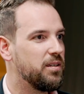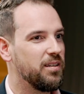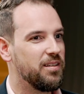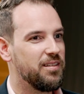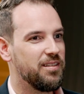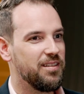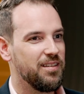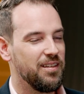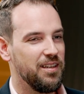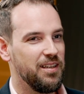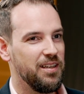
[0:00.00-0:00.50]

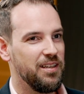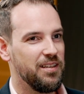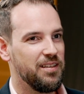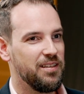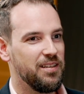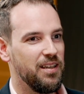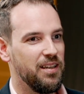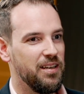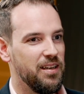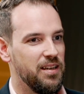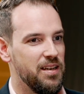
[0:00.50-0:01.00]
It's
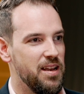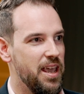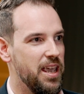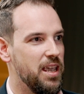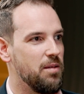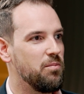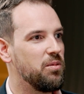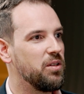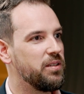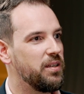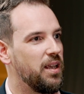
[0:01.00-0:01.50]
it's it
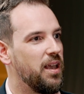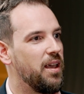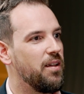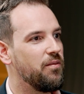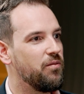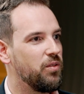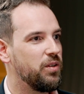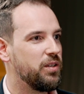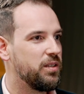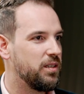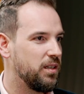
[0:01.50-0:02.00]
enables
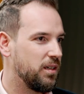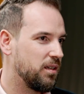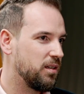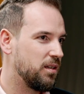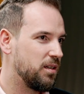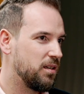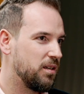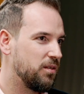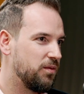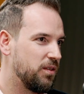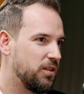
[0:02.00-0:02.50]
every single
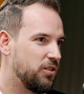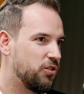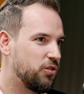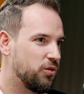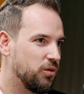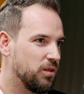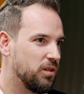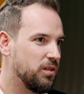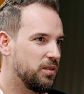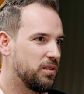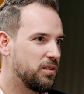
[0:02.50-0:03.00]

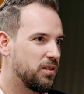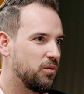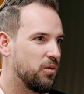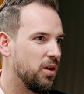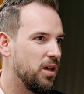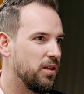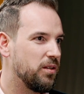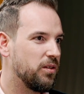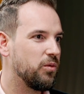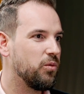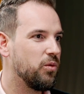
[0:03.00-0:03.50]
individuals
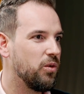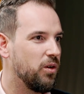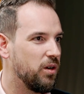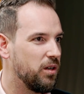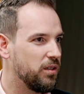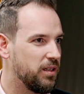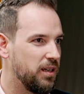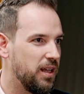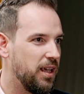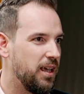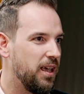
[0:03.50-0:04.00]
around the
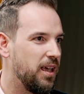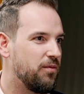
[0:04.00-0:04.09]
world in